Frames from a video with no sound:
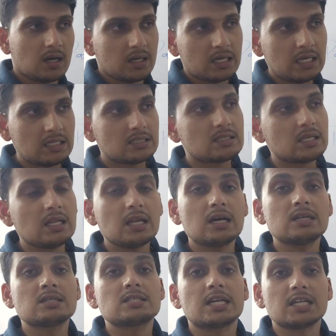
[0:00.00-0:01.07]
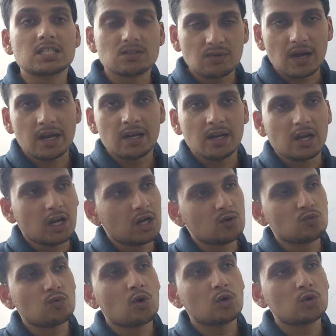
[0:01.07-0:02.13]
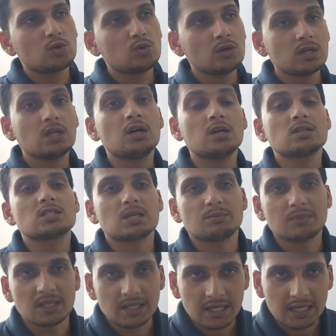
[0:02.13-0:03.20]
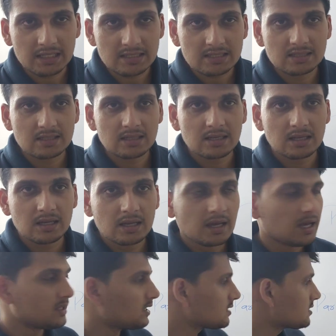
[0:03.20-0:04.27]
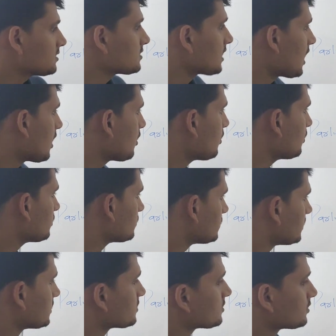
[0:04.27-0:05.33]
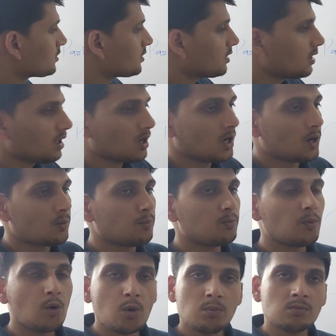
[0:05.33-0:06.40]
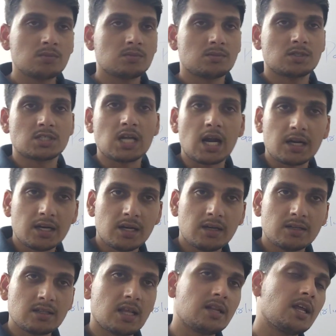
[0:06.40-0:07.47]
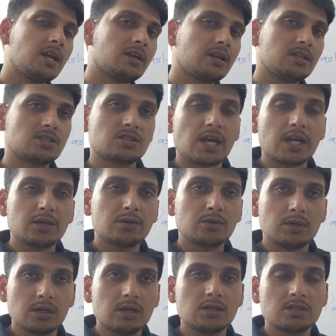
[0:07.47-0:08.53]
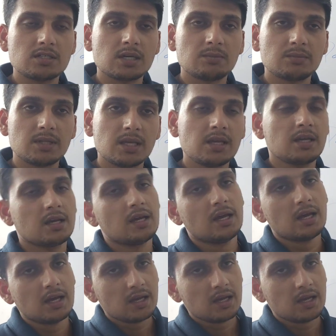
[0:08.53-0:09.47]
he's still unsatisfied and want to learn something else. And this is how this poem started. The narrator is trying to learn something,